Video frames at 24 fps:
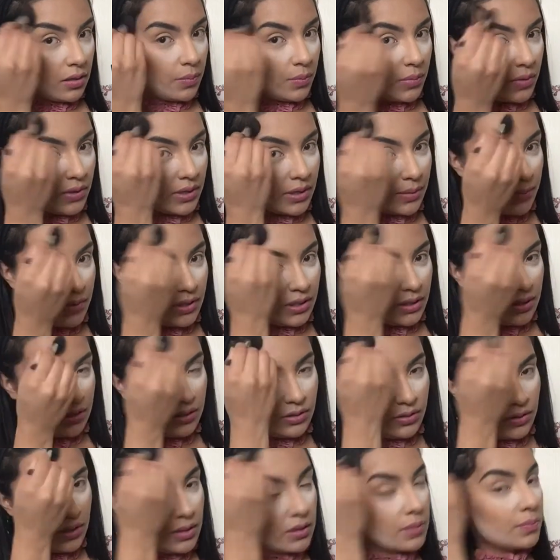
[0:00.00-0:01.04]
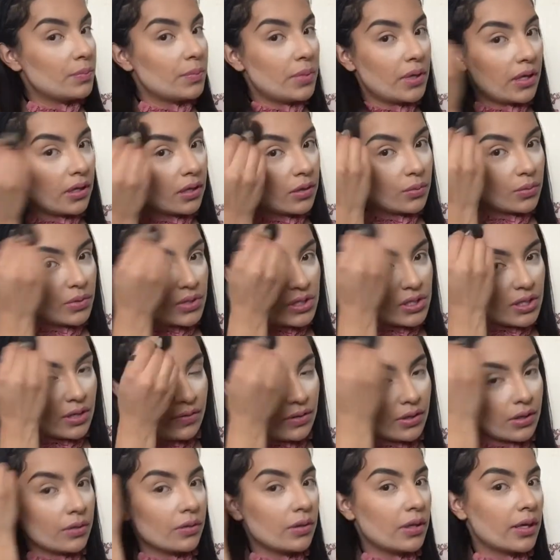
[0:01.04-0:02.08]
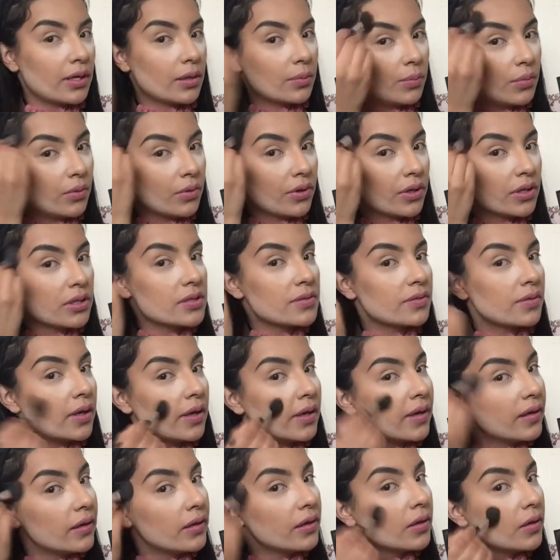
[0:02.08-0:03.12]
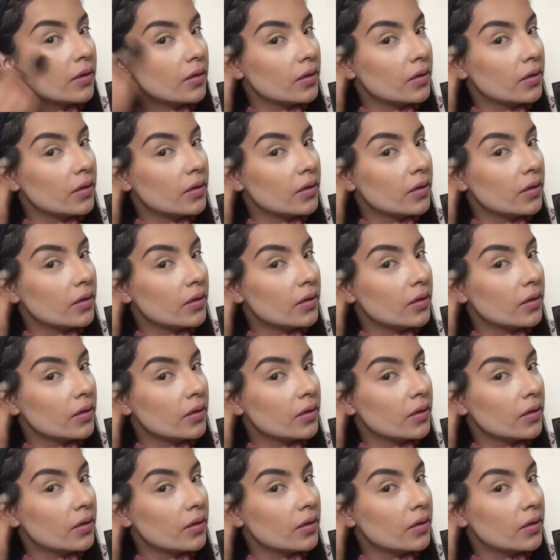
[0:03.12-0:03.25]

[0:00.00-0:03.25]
but I mean, you can pick whichever you like more, it's fine.